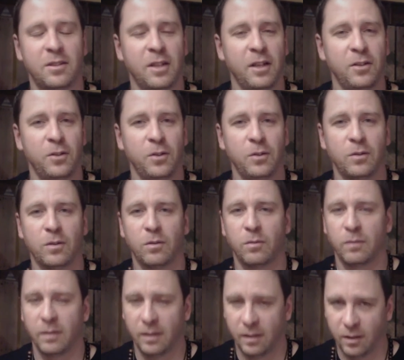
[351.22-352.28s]
stay tuned.
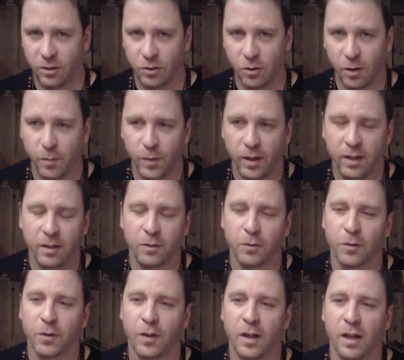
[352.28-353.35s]
Join me.
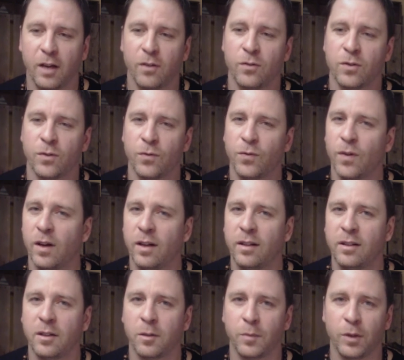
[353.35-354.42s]
We're going to have some
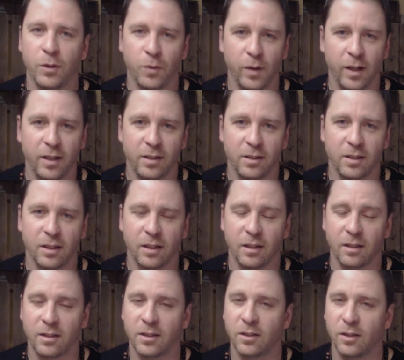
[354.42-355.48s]
fun. It'll be great.
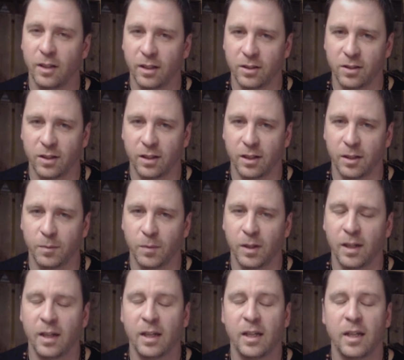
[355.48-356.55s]
And until next time,
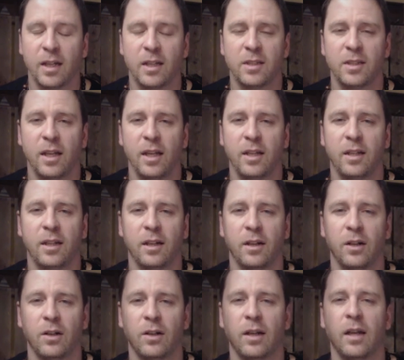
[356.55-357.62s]
take
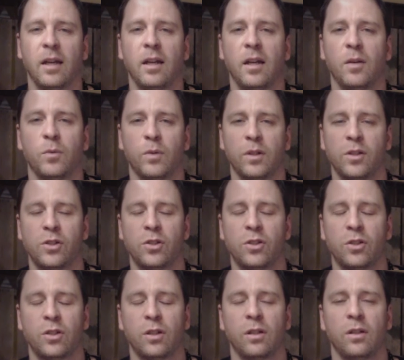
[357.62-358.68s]
care, and I
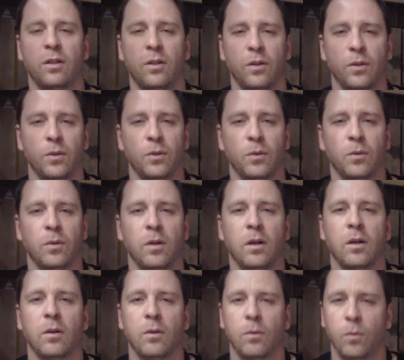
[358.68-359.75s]
wish you
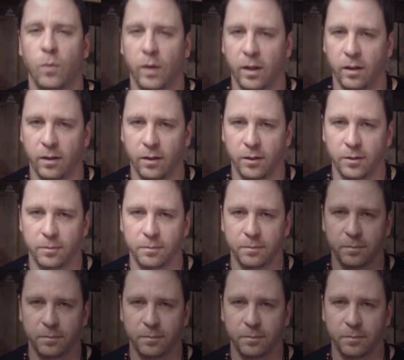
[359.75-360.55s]
well.